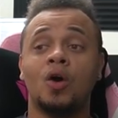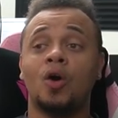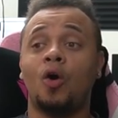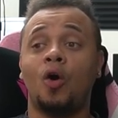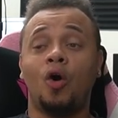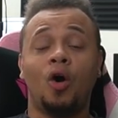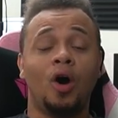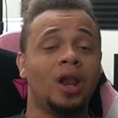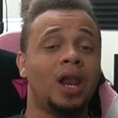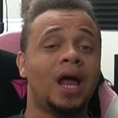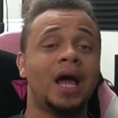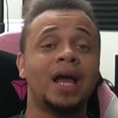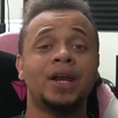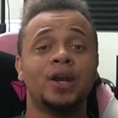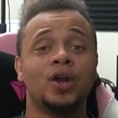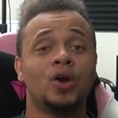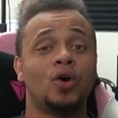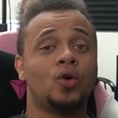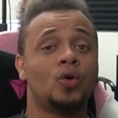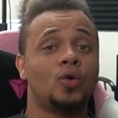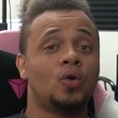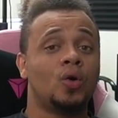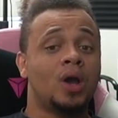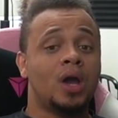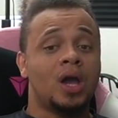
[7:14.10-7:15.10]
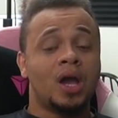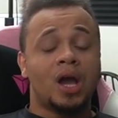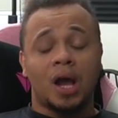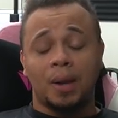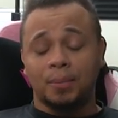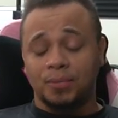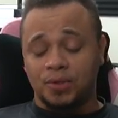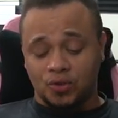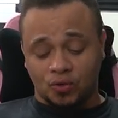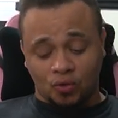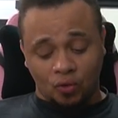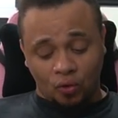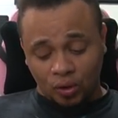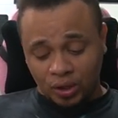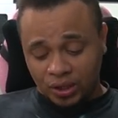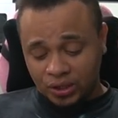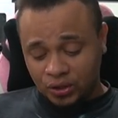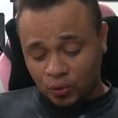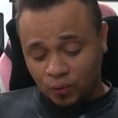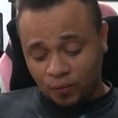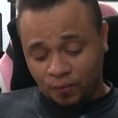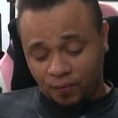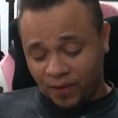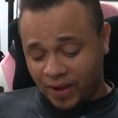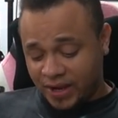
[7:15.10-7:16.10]
All I know, I'm scrolling
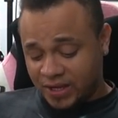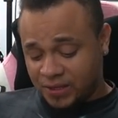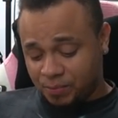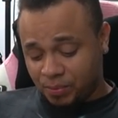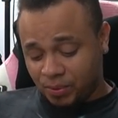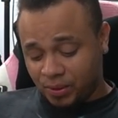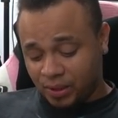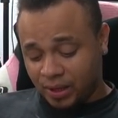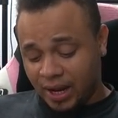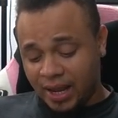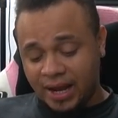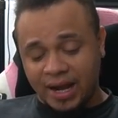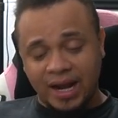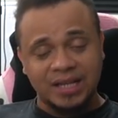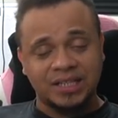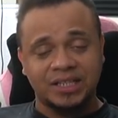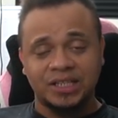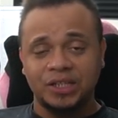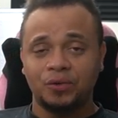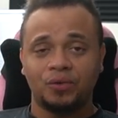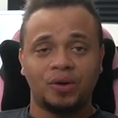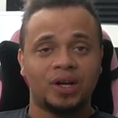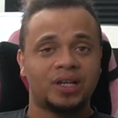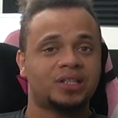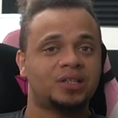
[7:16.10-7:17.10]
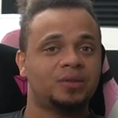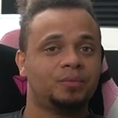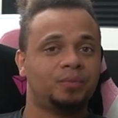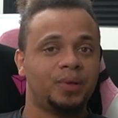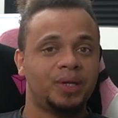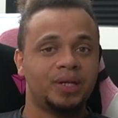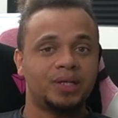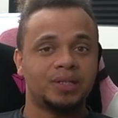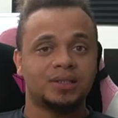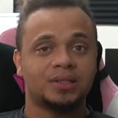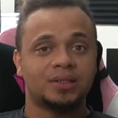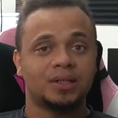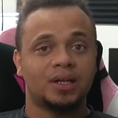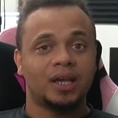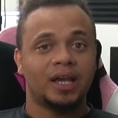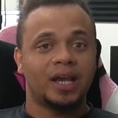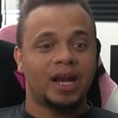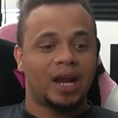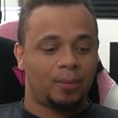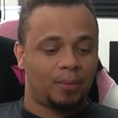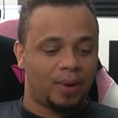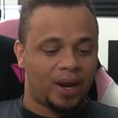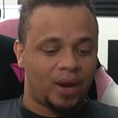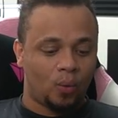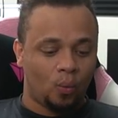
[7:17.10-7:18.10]
through Facebook, and I see Rest in Peace.
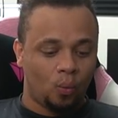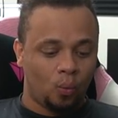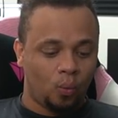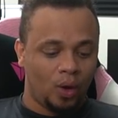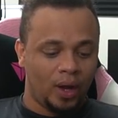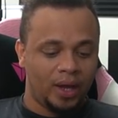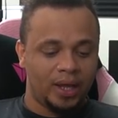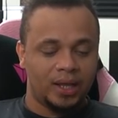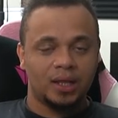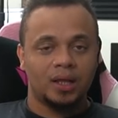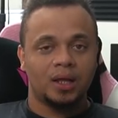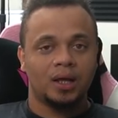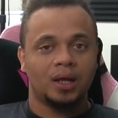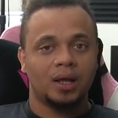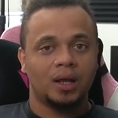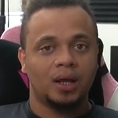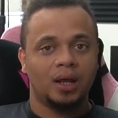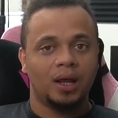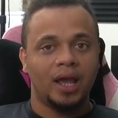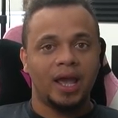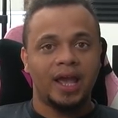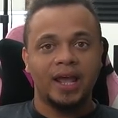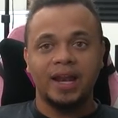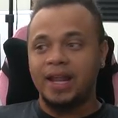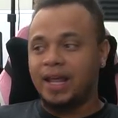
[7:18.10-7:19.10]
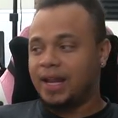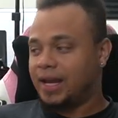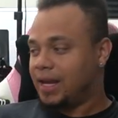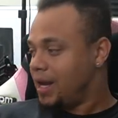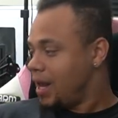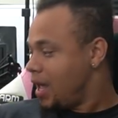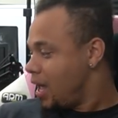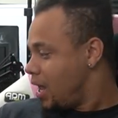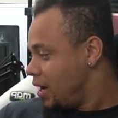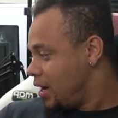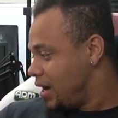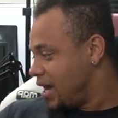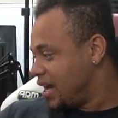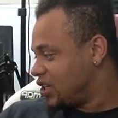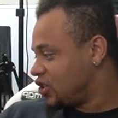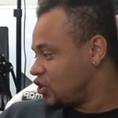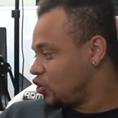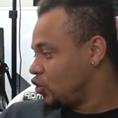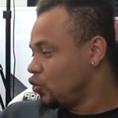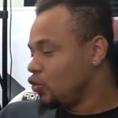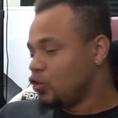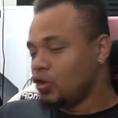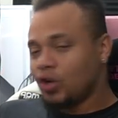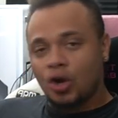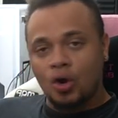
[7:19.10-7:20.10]
And I'm like, what? And then next
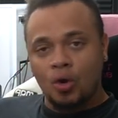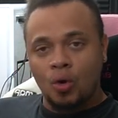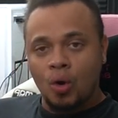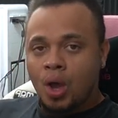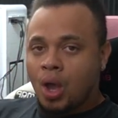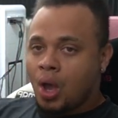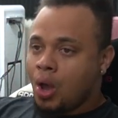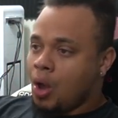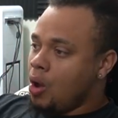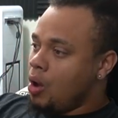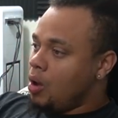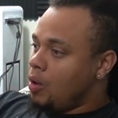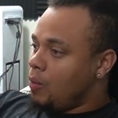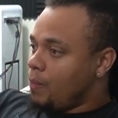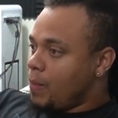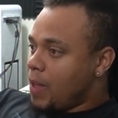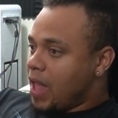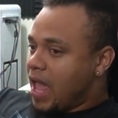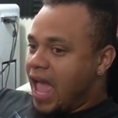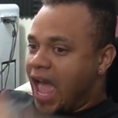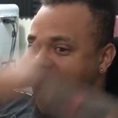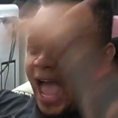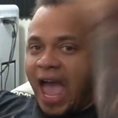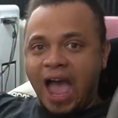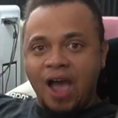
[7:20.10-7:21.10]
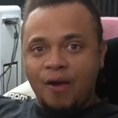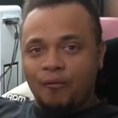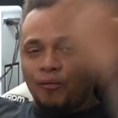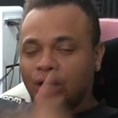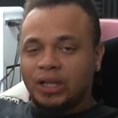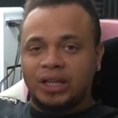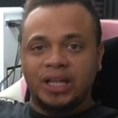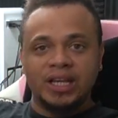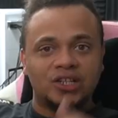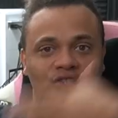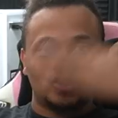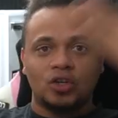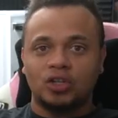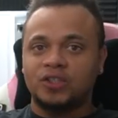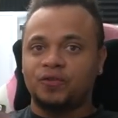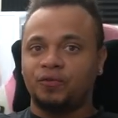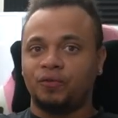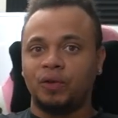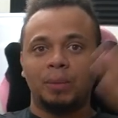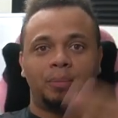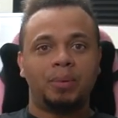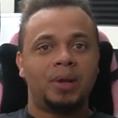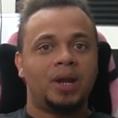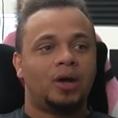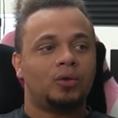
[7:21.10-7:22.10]
thing you know, everything starts
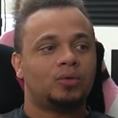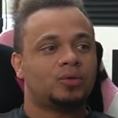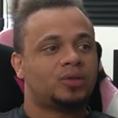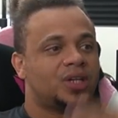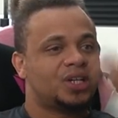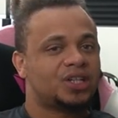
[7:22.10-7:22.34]
flipping out.